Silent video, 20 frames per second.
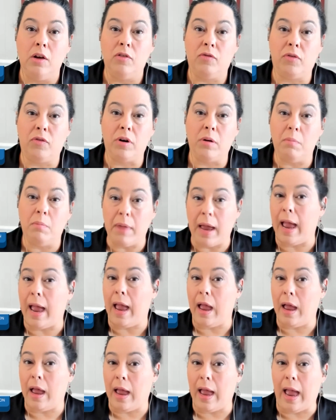from
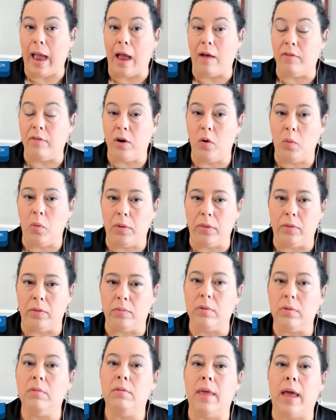having gone
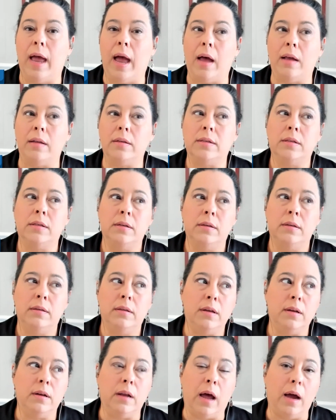through that,
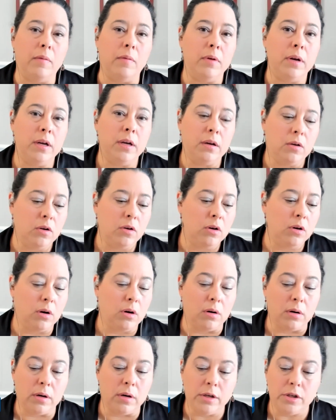then I would
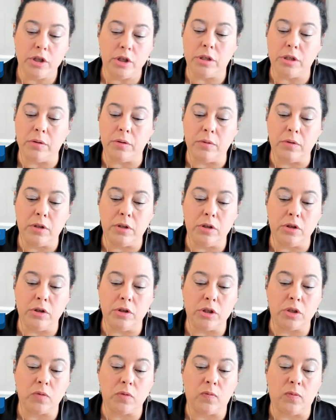encourage you to
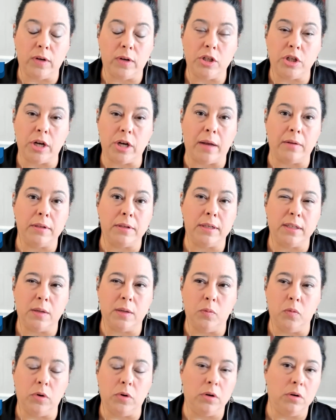just reach out to
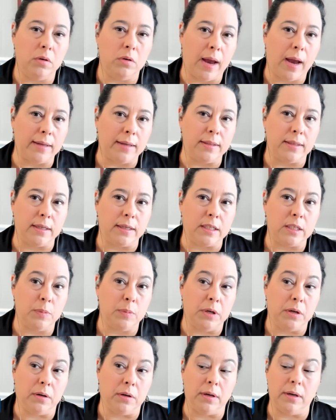someone who has
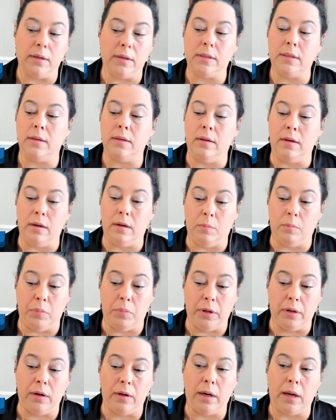experience and the
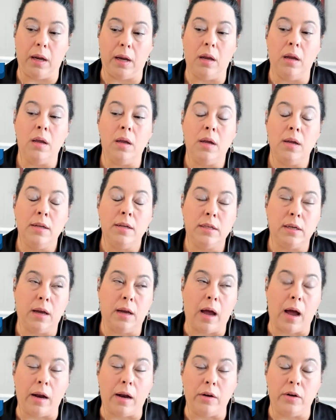ability to
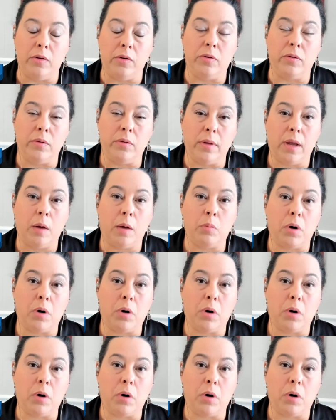guide you through that